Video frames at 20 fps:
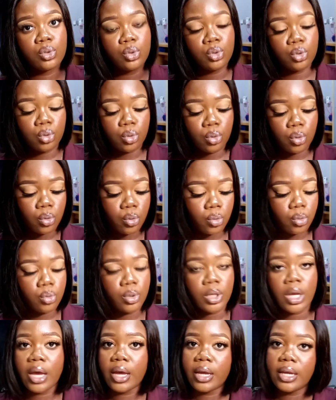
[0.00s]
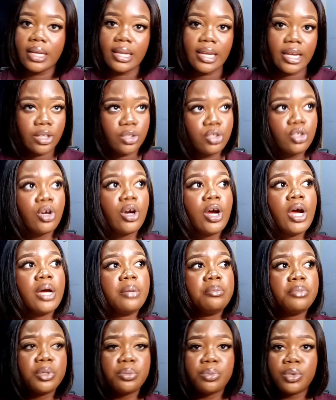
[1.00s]
So yeah, a lecturer,
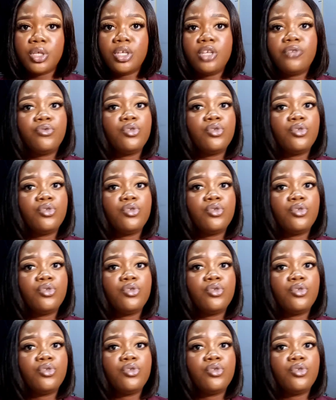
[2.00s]
and maybe